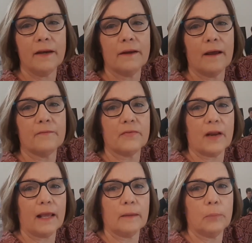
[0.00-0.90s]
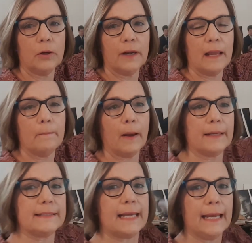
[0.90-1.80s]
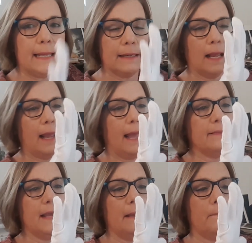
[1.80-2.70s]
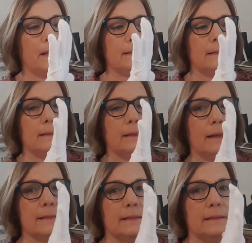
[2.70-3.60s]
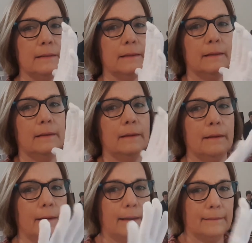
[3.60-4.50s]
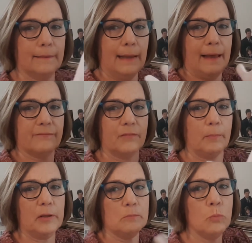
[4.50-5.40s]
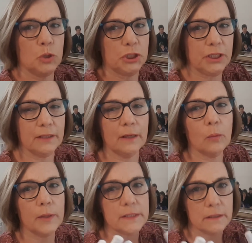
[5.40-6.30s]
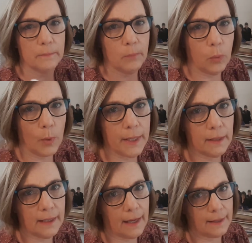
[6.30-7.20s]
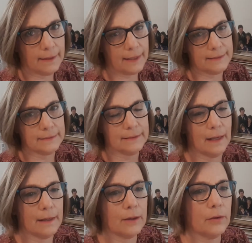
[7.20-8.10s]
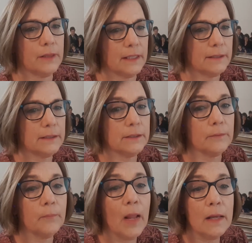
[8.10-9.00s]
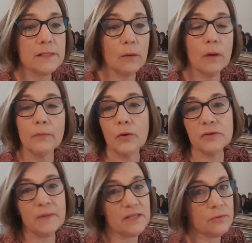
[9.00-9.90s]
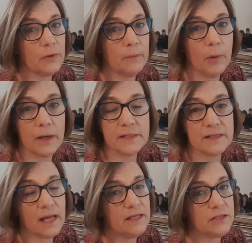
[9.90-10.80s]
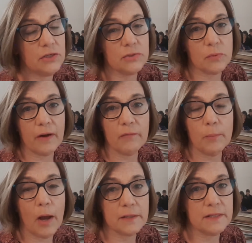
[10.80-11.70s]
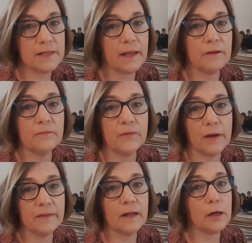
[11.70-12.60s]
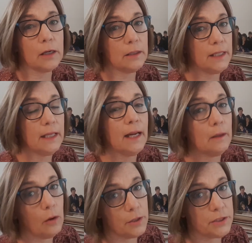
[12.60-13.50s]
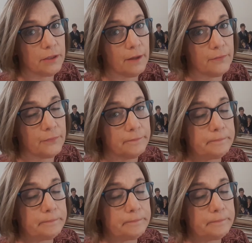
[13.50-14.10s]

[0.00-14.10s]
enough that I can put an 8x10 and the 8x10 doesn't have to be mushed in there. What's the point of that? That's not a good thing to do. So those are my sorting boxes. I just use whatever boxes I can find that are clean and large enough.